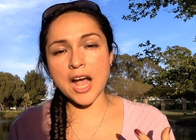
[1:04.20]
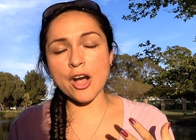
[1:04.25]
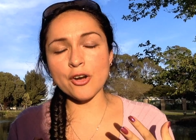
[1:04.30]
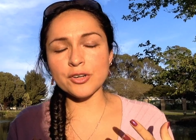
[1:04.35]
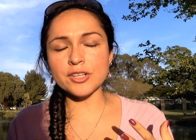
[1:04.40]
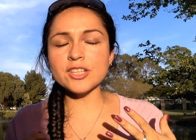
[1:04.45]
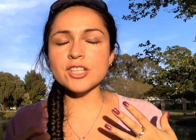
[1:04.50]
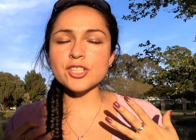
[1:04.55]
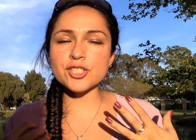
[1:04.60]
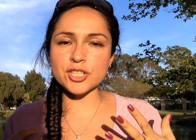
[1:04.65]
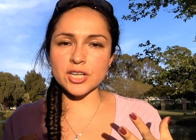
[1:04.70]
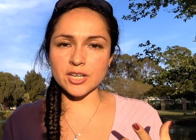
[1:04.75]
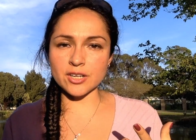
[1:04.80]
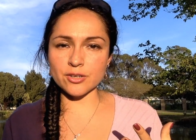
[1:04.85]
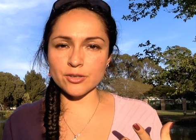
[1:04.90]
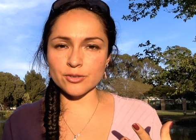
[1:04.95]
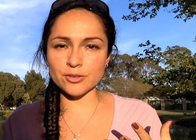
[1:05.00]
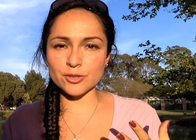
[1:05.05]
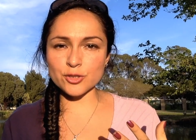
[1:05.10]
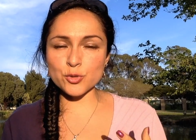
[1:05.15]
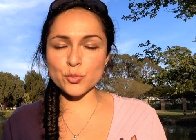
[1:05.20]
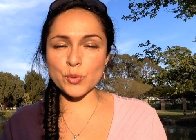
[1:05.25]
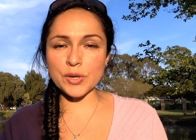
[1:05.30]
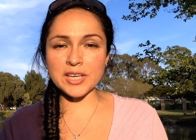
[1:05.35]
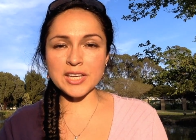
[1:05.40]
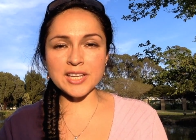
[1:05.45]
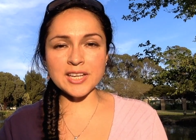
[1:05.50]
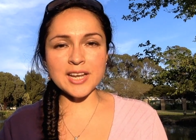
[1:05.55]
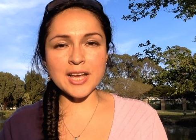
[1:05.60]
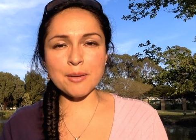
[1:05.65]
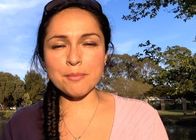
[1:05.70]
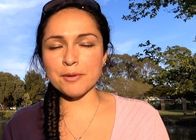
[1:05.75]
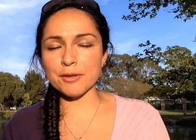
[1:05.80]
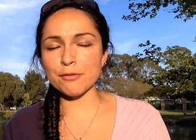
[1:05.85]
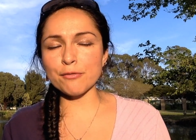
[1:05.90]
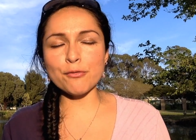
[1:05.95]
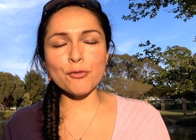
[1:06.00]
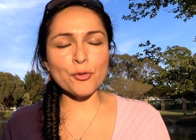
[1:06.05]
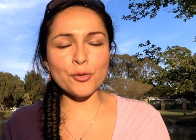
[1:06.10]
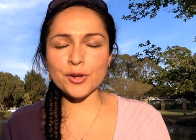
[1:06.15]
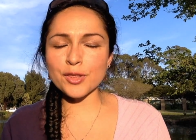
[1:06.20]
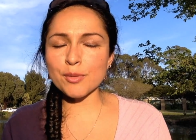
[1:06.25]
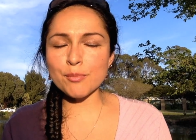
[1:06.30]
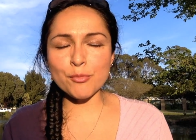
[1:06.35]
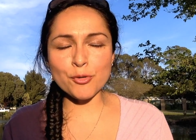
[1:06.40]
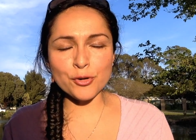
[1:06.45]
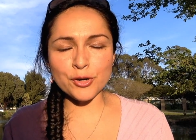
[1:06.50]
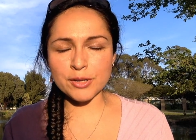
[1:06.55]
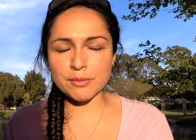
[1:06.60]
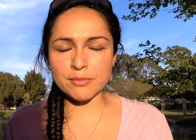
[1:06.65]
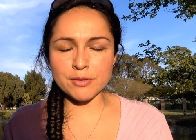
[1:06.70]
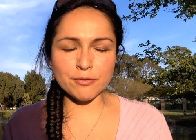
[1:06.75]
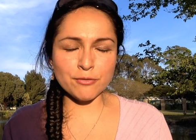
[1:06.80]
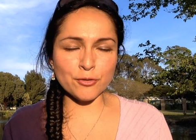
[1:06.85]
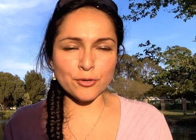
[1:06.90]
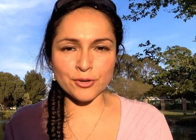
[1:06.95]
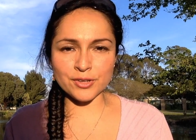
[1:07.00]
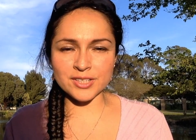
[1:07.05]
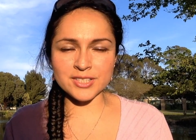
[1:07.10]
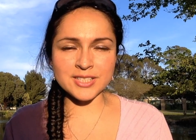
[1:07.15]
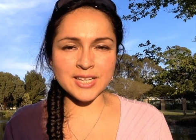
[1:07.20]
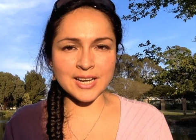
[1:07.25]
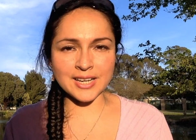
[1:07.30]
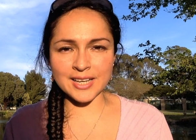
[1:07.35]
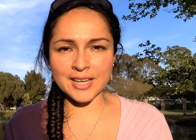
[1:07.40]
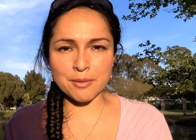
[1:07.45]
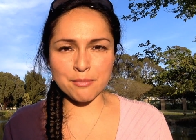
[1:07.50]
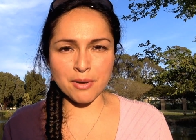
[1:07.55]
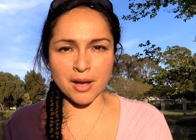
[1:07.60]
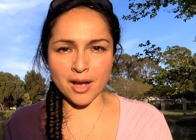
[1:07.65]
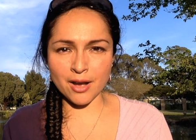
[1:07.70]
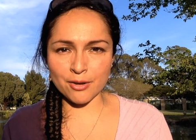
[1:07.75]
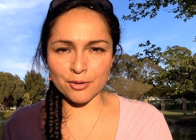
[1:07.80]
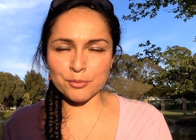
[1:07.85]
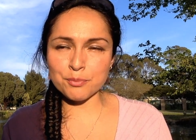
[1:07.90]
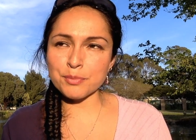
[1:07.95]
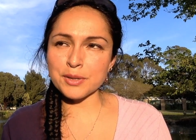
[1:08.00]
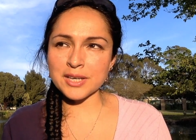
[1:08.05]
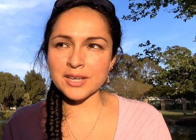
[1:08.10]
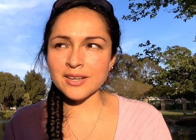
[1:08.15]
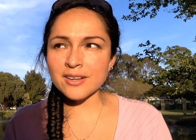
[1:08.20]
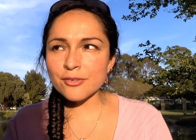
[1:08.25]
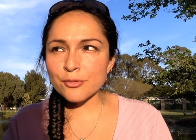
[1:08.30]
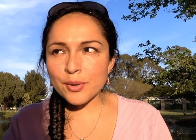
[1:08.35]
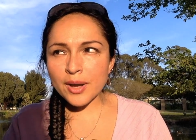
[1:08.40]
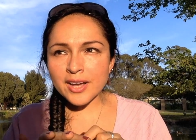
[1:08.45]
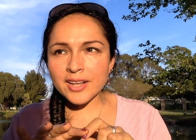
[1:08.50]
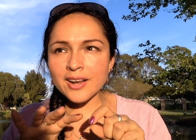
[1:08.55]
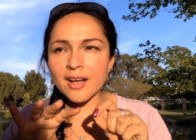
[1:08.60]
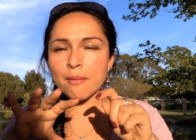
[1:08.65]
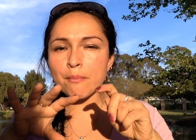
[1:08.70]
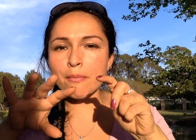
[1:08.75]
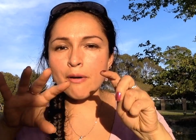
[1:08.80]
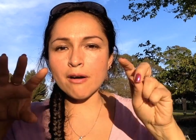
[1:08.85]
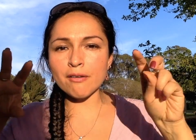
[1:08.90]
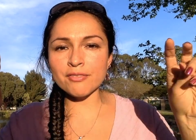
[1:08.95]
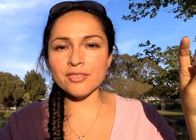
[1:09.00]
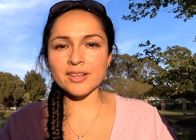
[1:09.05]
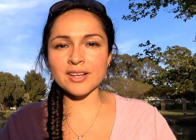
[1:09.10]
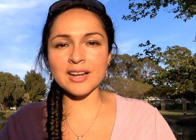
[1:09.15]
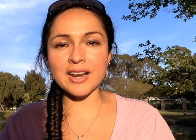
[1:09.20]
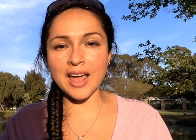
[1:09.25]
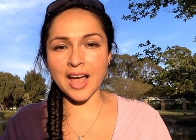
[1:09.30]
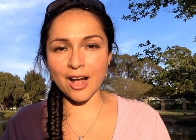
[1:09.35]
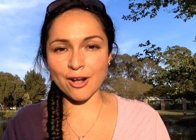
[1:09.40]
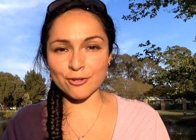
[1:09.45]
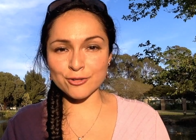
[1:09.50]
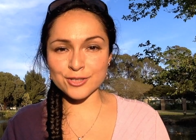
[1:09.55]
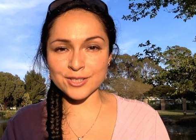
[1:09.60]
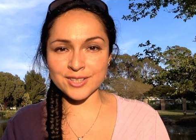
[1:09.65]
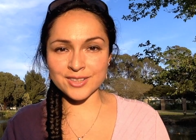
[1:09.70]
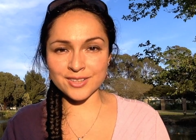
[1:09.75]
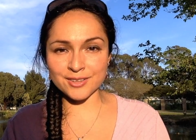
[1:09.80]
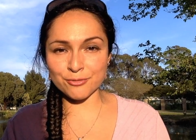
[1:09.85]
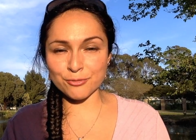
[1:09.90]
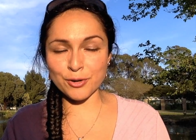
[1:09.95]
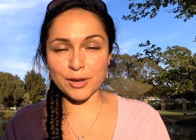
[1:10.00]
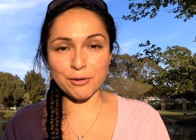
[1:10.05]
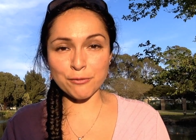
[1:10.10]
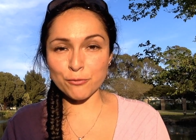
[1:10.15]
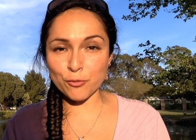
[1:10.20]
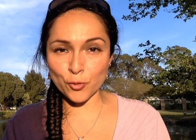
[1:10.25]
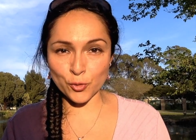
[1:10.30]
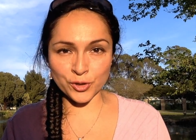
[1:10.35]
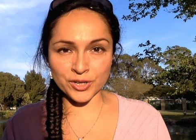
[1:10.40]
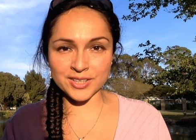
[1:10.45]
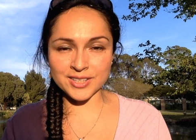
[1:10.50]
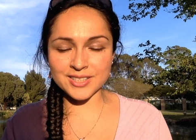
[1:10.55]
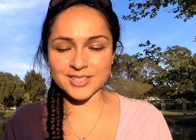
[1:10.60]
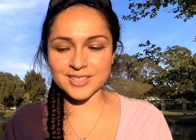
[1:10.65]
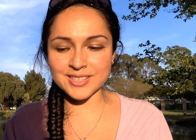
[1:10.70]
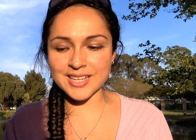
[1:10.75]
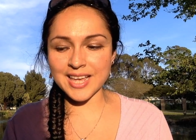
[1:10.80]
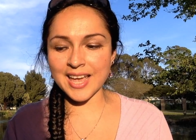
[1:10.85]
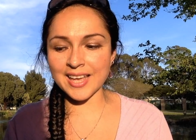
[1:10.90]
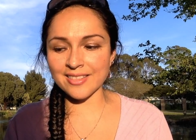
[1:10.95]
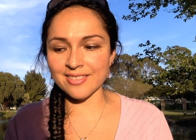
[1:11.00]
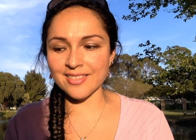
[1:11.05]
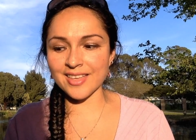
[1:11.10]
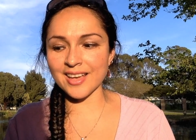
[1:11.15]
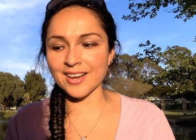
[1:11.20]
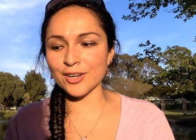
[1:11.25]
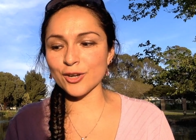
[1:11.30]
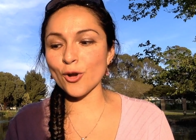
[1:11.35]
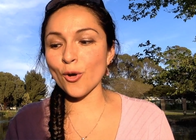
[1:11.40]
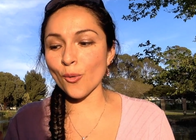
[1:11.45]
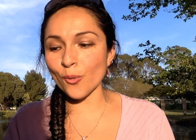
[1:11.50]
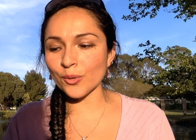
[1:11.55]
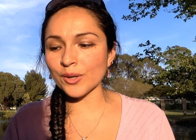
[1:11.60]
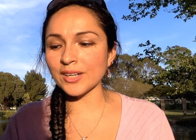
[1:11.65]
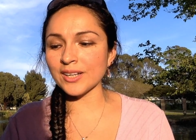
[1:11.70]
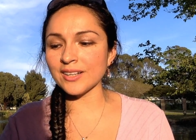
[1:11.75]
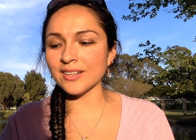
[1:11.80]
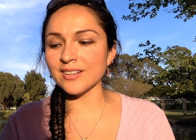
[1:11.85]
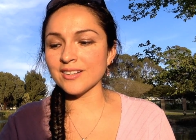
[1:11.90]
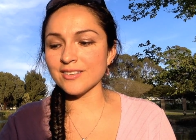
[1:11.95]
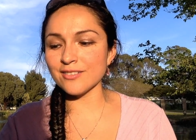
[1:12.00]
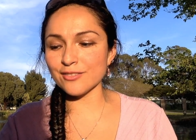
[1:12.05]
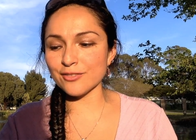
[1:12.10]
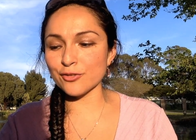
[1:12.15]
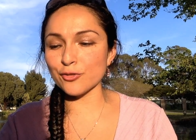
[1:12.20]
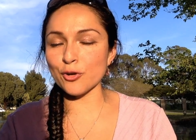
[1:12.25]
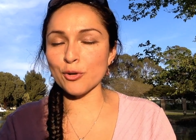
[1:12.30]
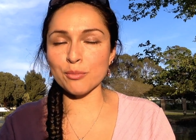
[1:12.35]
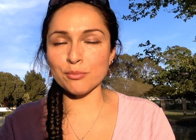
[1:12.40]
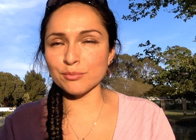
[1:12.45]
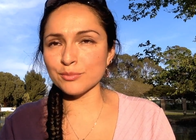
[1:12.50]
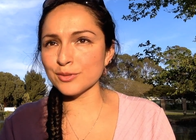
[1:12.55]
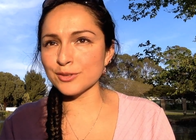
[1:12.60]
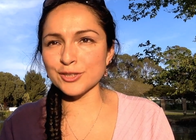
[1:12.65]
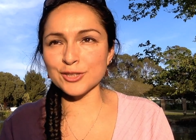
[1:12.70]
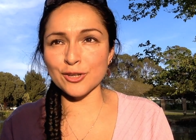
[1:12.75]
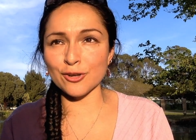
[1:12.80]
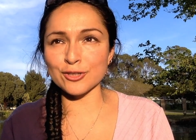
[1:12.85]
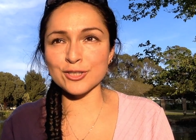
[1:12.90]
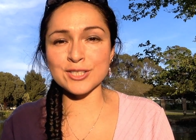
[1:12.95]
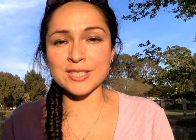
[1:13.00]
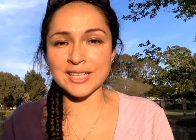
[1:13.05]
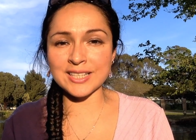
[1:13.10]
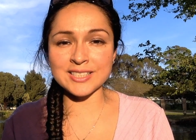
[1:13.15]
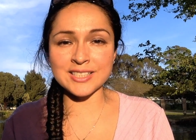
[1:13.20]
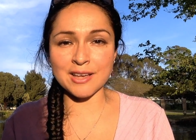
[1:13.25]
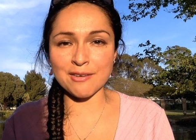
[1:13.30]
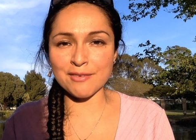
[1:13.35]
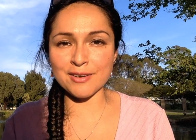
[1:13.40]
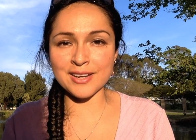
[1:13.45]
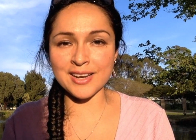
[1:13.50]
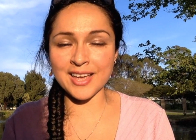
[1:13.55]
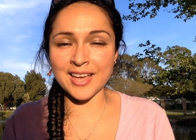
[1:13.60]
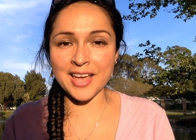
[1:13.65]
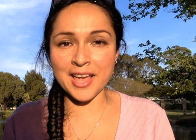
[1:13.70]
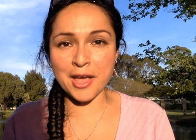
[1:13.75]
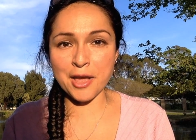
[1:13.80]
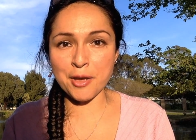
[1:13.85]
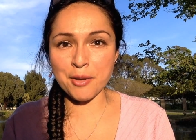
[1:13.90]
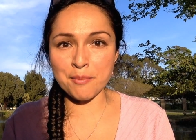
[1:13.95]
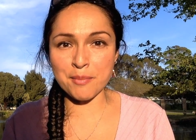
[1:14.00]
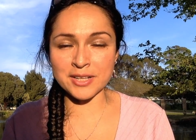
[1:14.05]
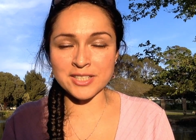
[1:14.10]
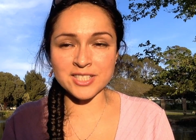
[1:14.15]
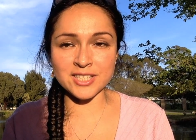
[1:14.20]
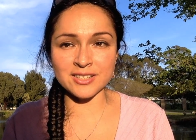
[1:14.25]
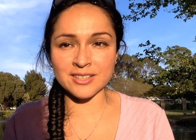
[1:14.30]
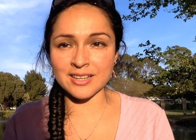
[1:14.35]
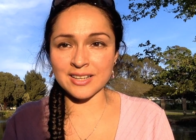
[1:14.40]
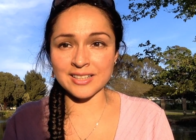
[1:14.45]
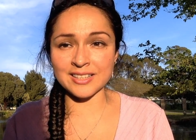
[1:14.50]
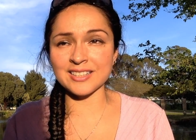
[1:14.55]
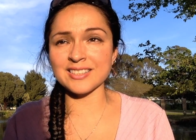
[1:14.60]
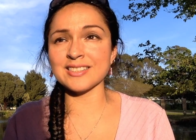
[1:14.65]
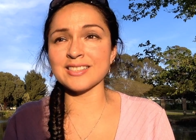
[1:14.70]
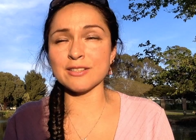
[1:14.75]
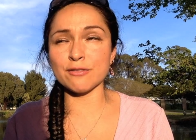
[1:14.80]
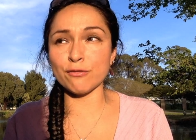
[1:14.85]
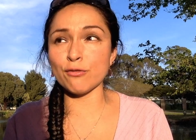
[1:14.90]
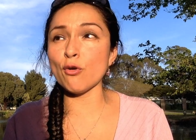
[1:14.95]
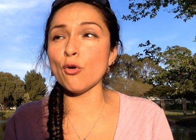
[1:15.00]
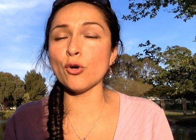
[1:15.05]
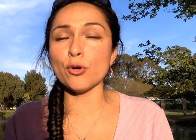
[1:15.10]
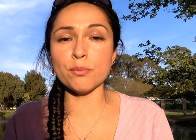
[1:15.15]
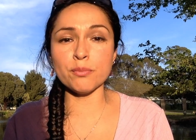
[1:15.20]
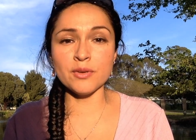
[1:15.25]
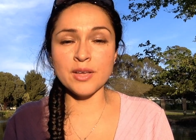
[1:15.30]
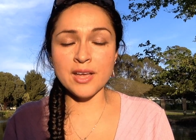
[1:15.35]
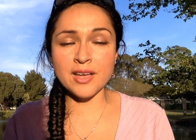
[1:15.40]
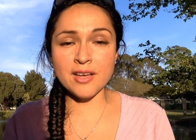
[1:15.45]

out in the jungle, to waking up at 4 in the morning before the sun came out, being right above the clouds and the rainforest, and then going from, you know, 6, 7 a.m. until like 4,